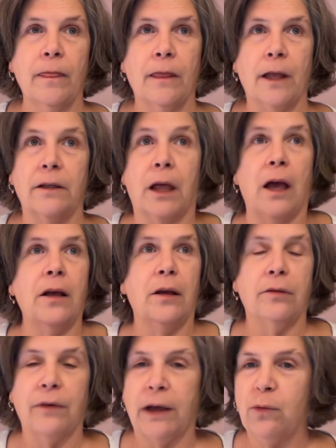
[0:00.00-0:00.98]

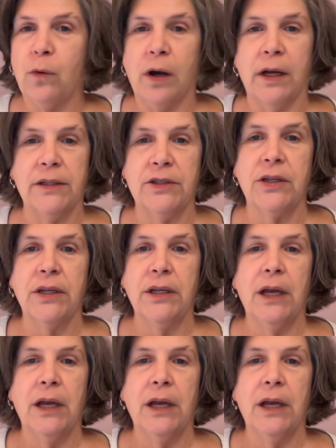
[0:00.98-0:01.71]
love. I want